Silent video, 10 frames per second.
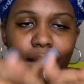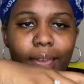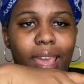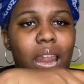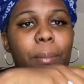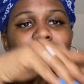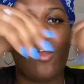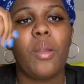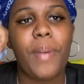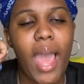and I'm getting
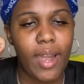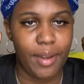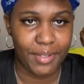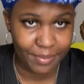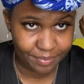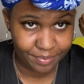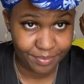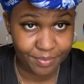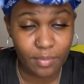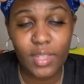on up out of there.
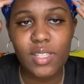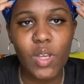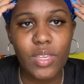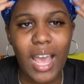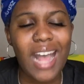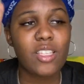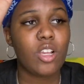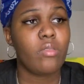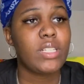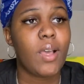So yeah, I took a
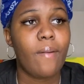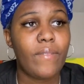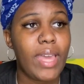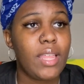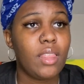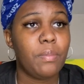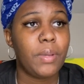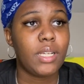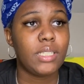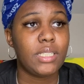risk on faith
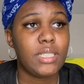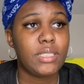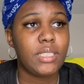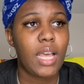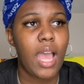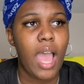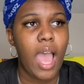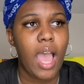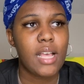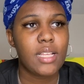because
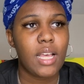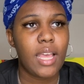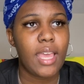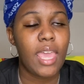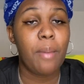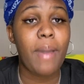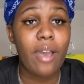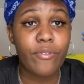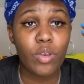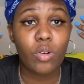in my
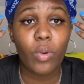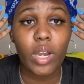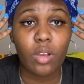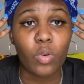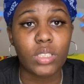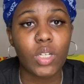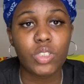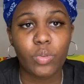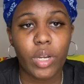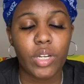field of work, well,
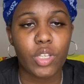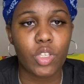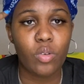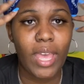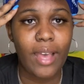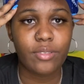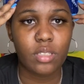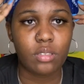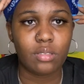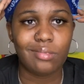social work, you have
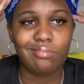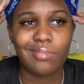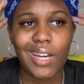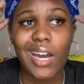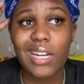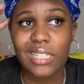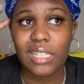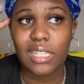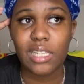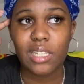to,
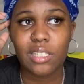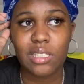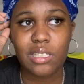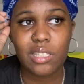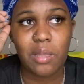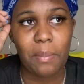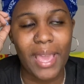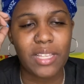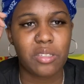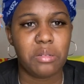honestly, to make
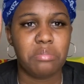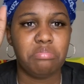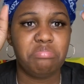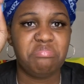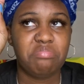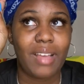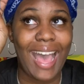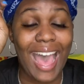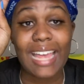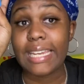some
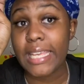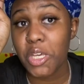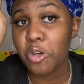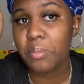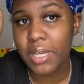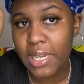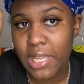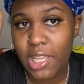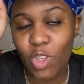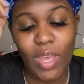ideal
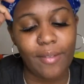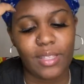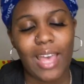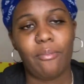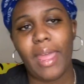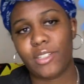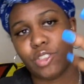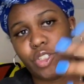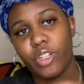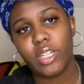money, you have to have a master's
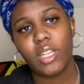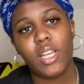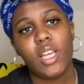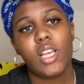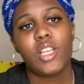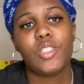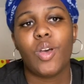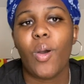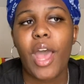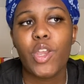degree.
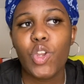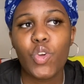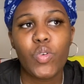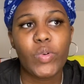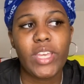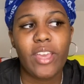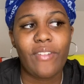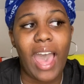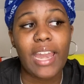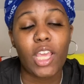So I knew if
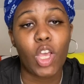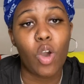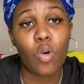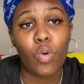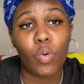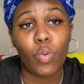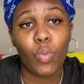I didn't go